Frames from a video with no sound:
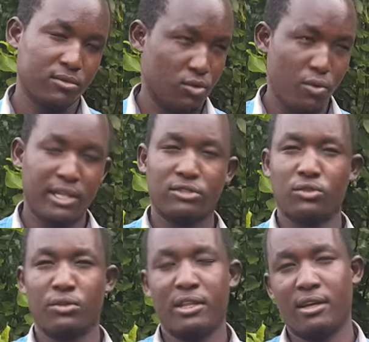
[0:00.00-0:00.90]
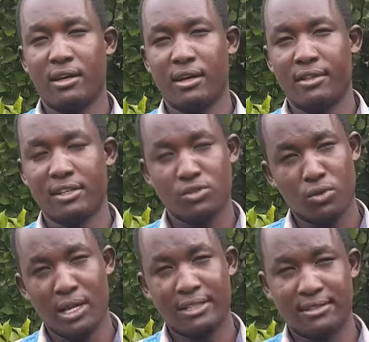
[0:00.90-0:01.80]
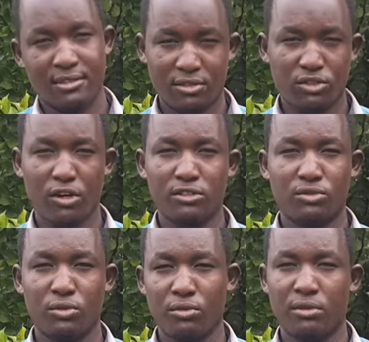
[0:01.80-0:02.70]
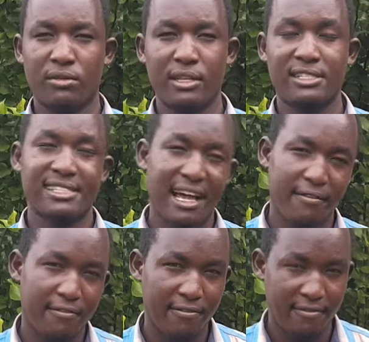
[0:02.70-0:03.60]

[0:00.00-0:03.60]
went to the, uh, the school and talked to the staff